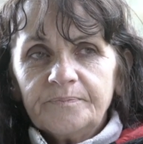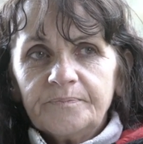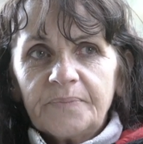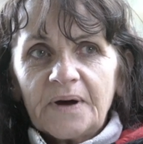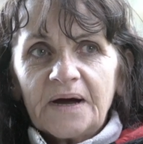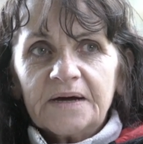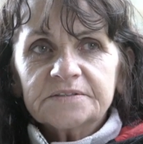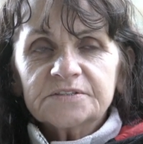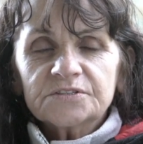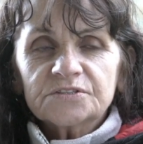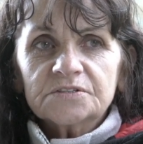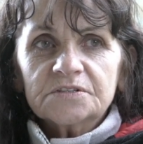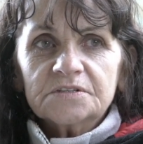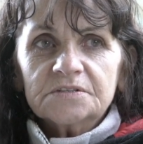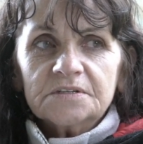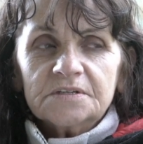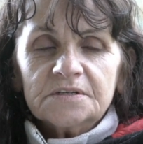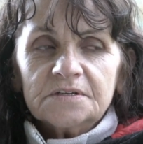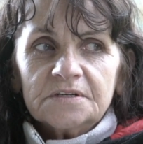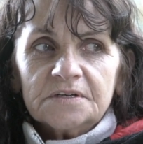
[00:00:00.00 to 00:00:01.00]
But
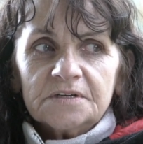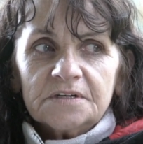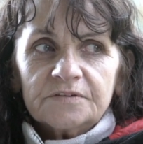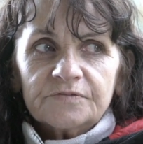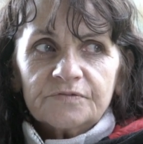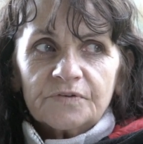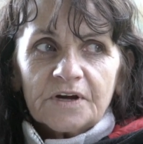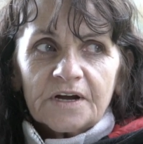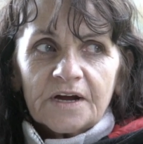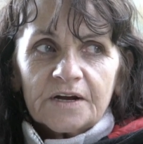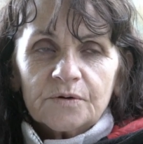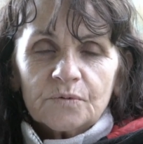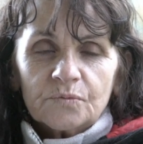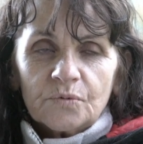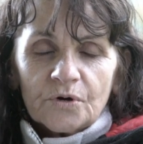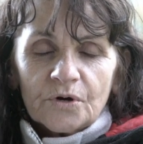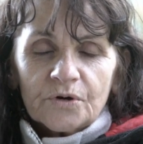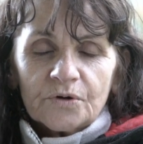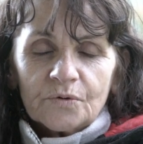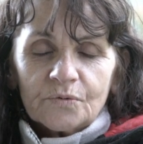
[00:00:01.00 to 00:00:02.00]
if we're going to
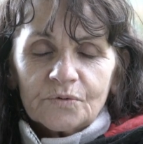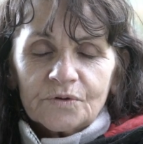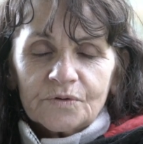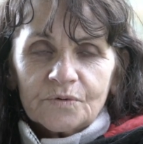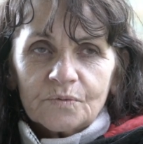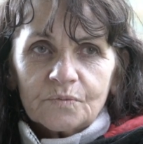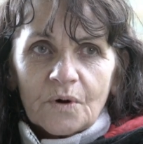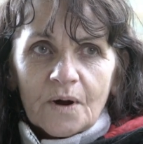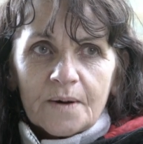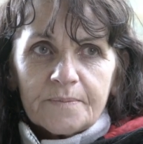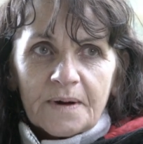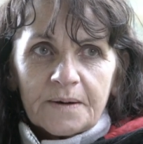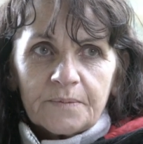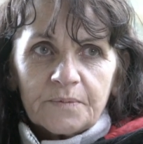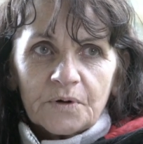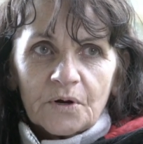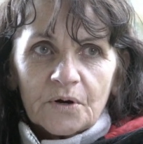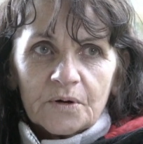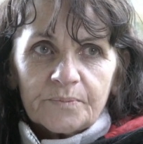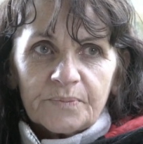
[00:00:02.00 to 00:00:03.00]
work with the white man,
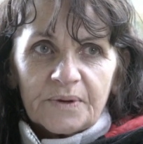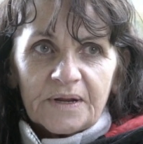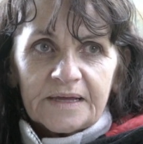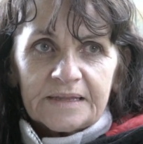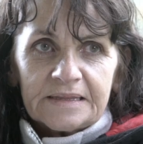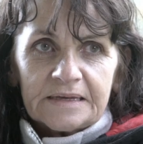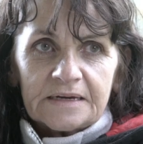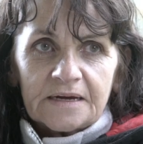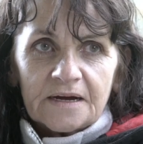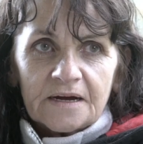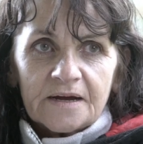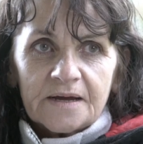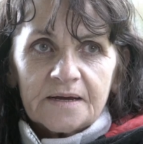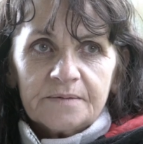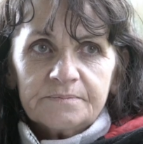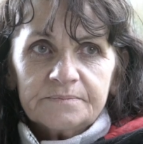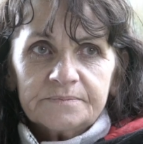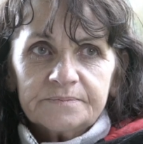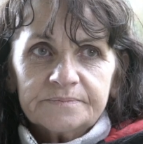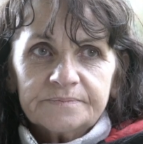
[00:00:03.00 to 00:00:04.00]
we've got to play their
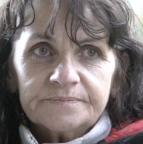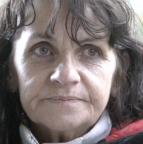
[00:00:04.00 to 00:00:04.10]
game.